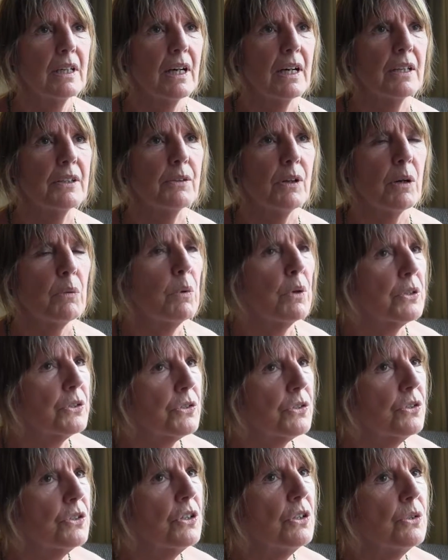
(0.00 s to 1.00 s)
I
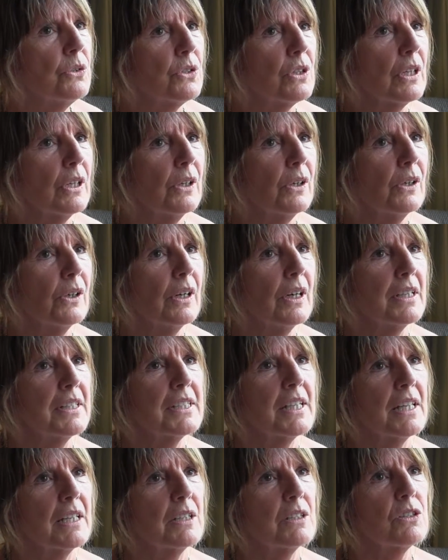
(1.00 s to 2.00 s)
watch the news a lot. I
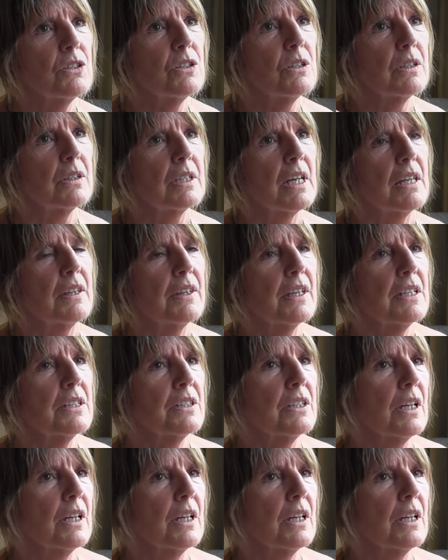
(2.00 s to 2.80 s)
take things